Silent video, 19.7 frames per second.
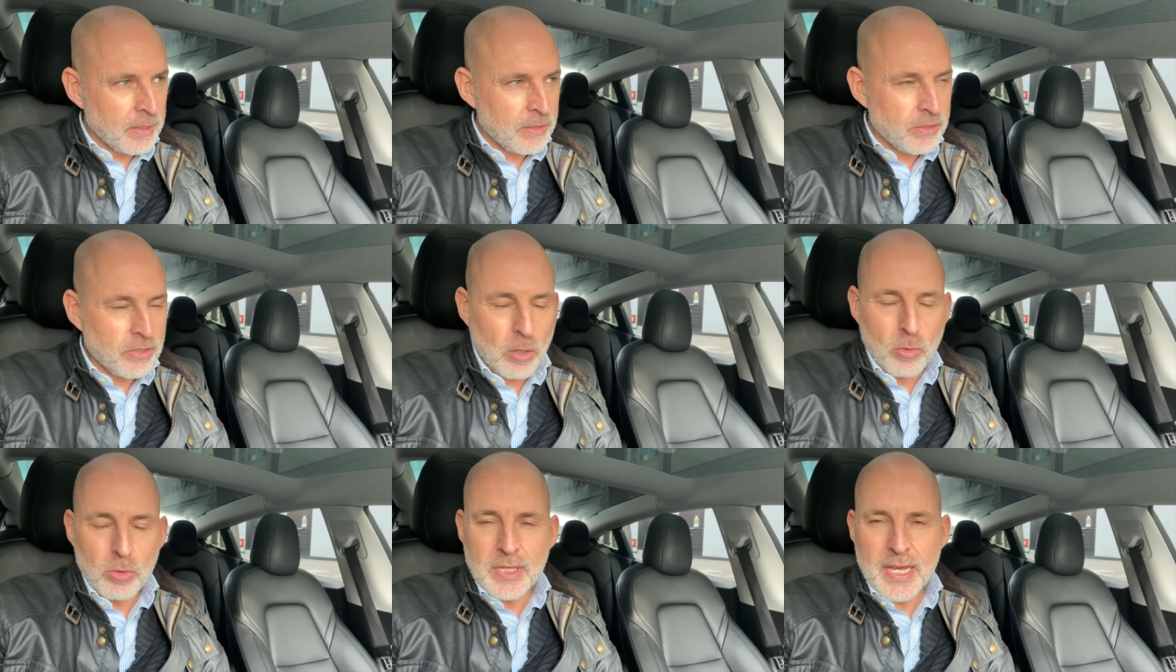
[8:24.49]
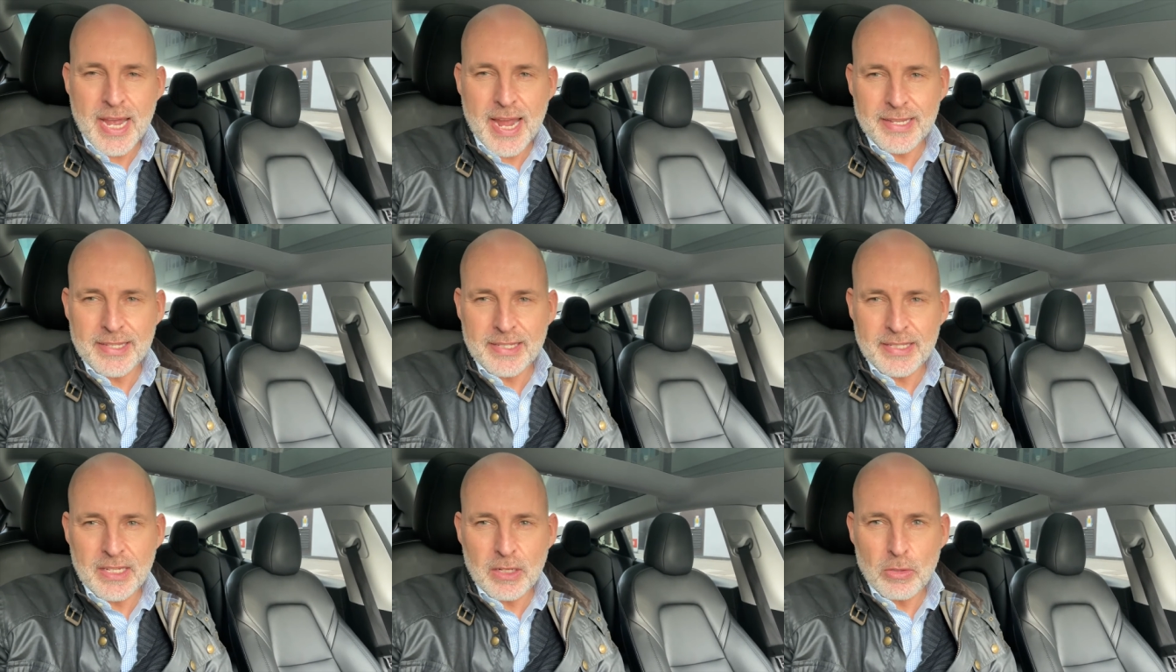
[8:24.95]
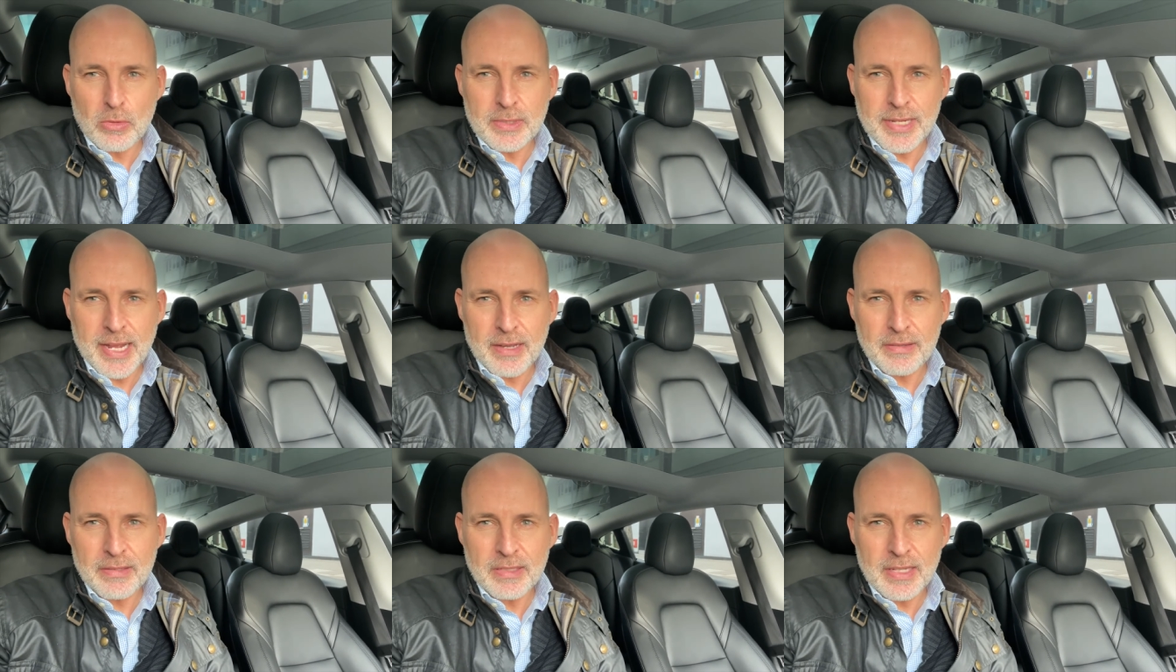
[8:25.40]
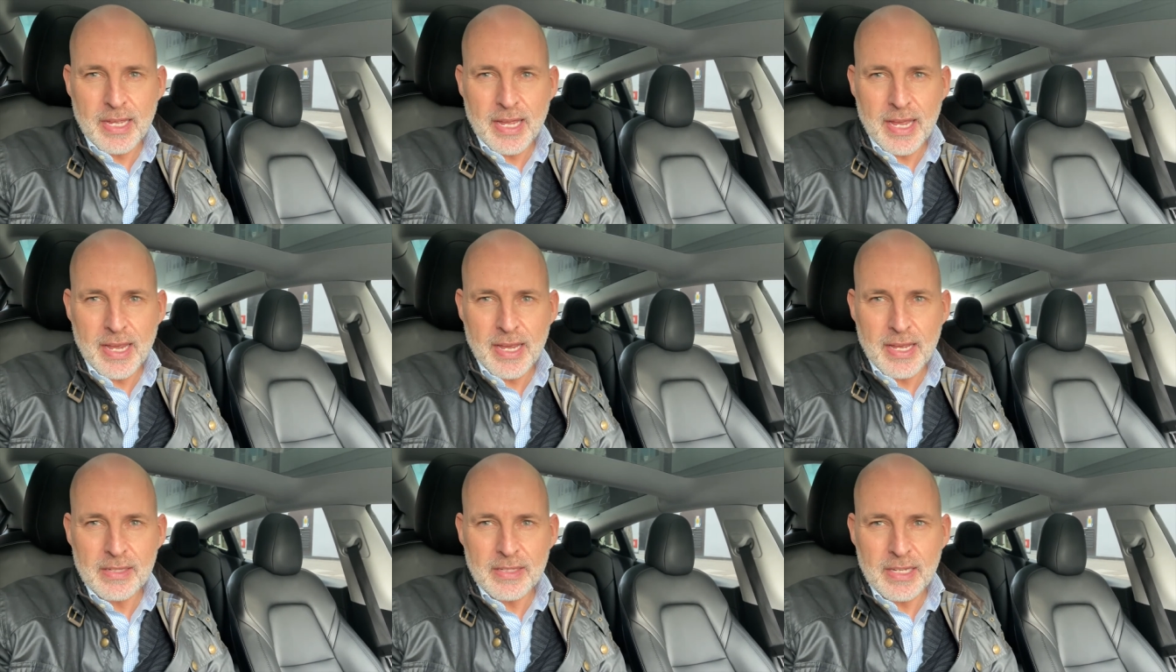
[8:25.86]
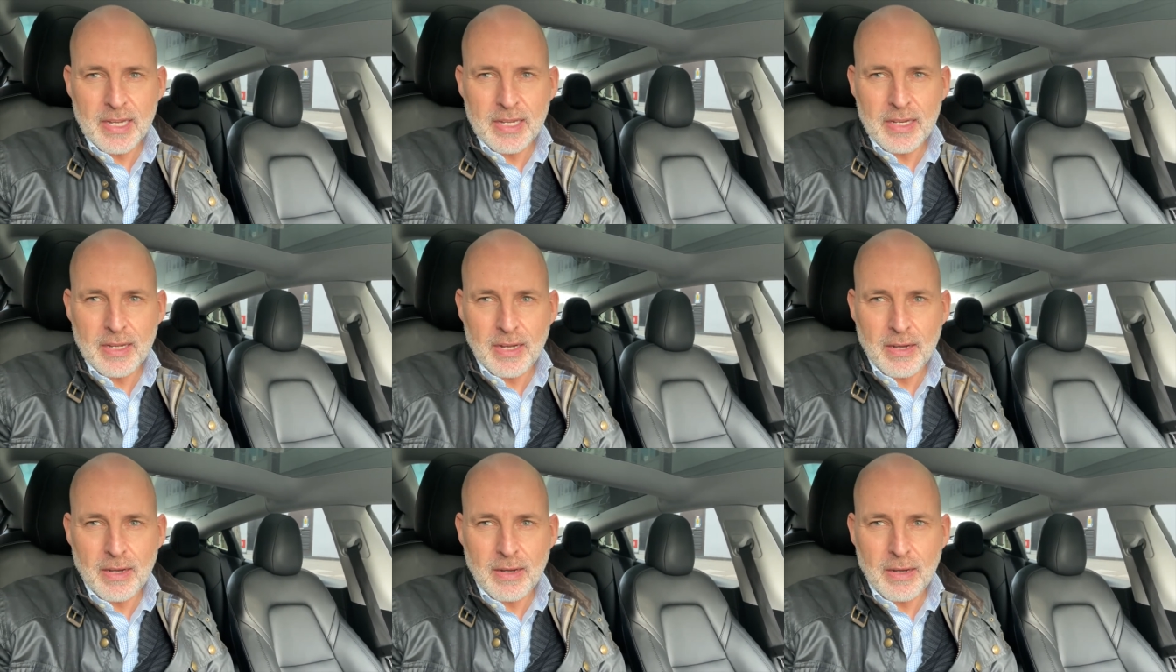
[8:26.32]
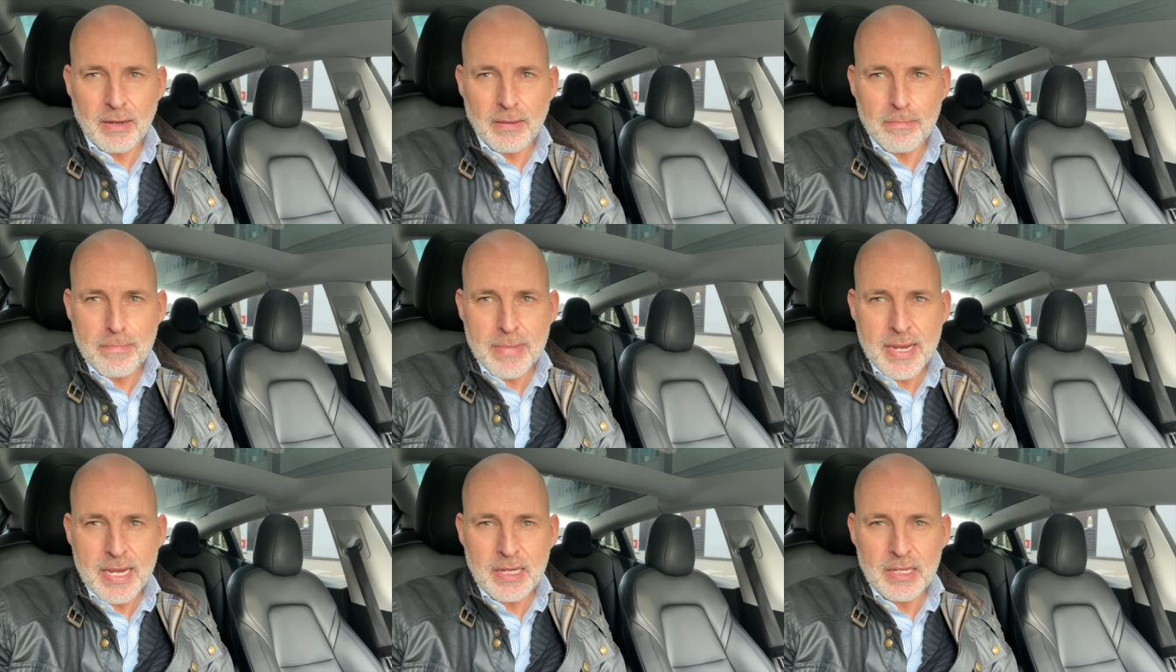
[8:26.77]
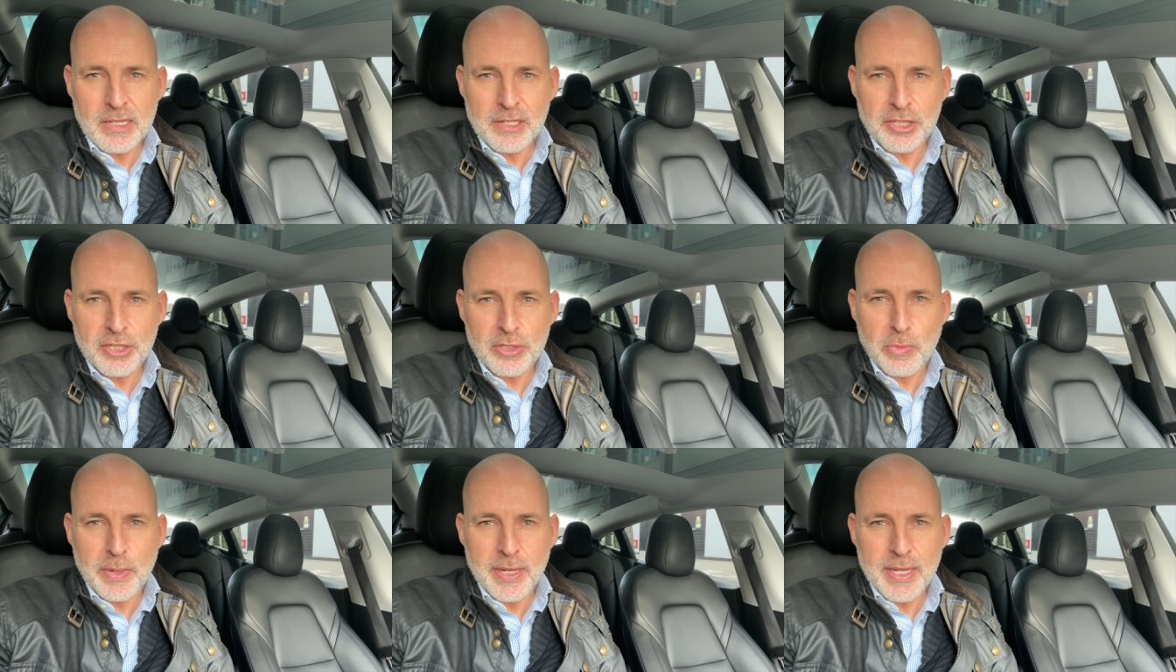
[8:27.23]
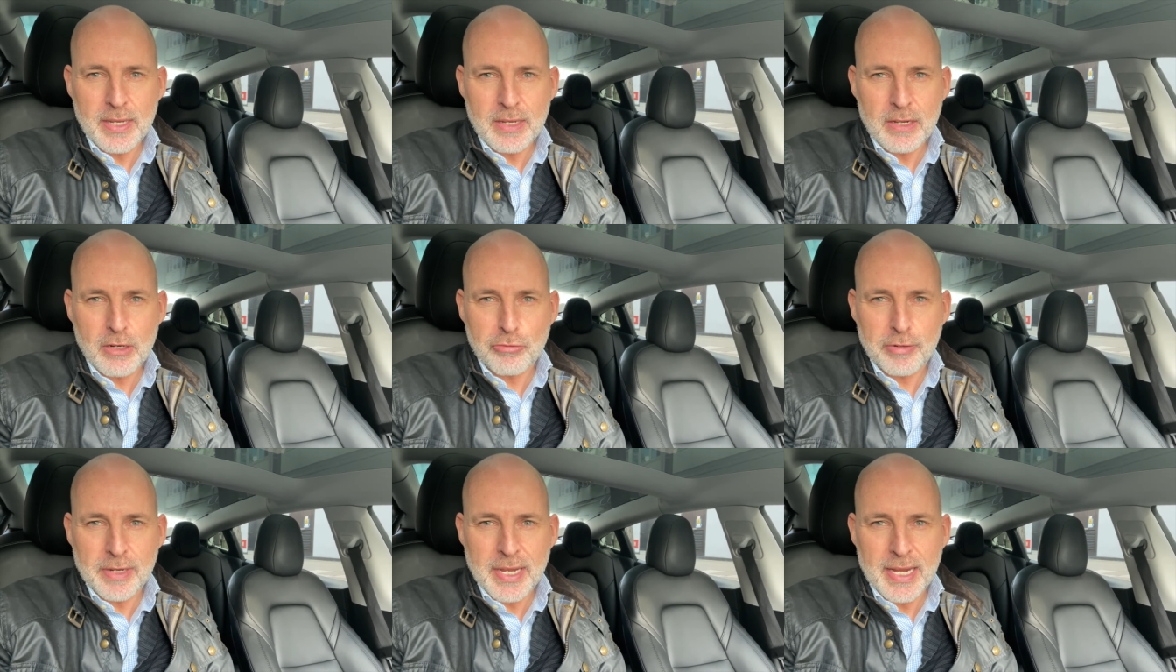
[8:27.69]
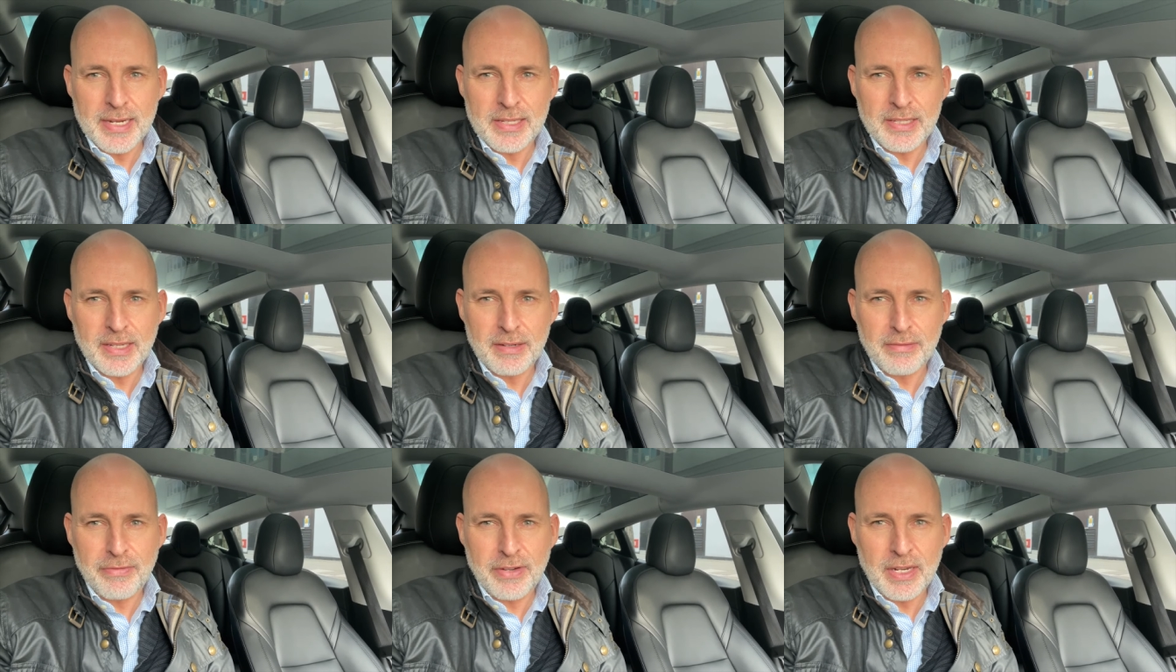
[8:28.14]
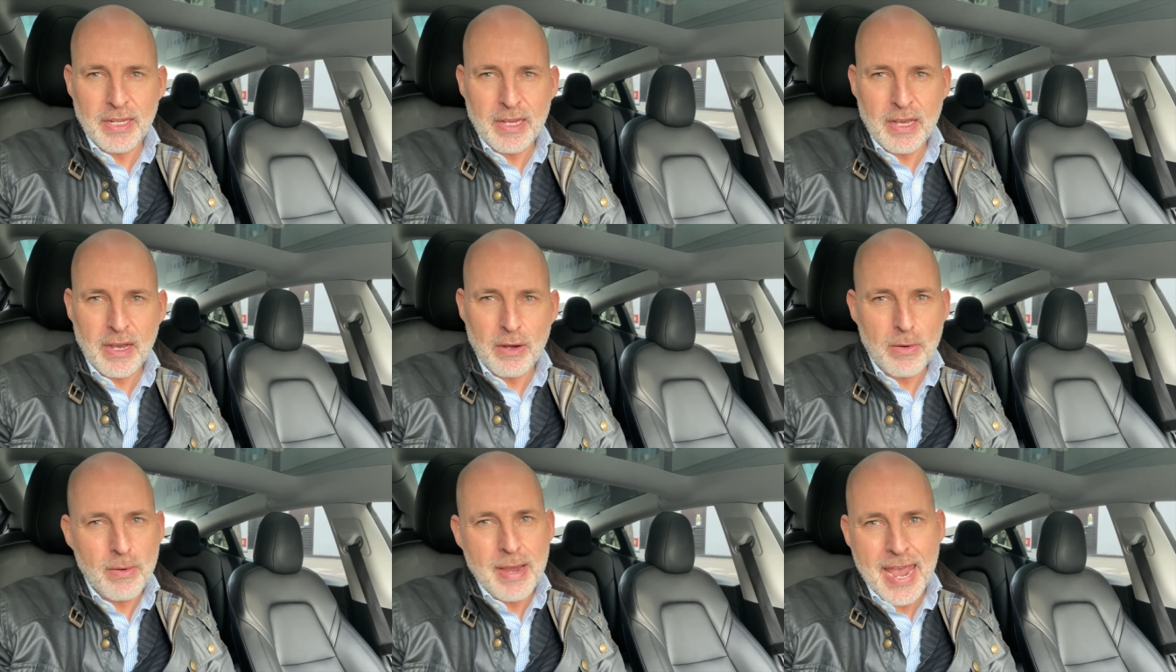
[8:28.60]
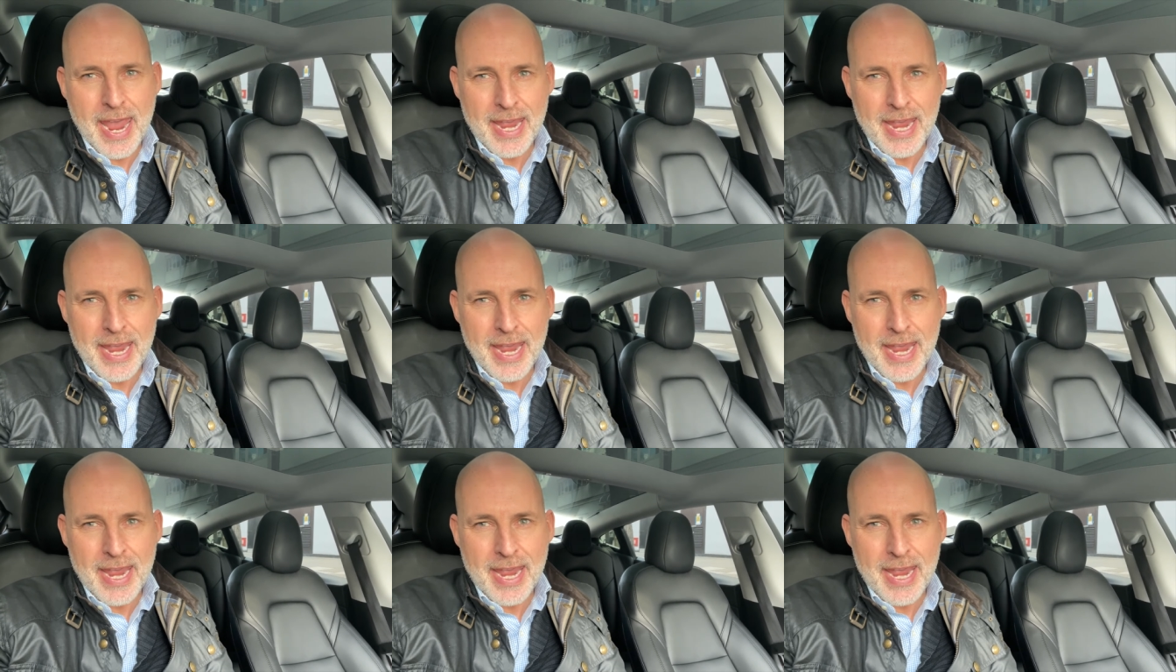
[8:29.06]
Zoltan's still downstairs in our media suite, creating video,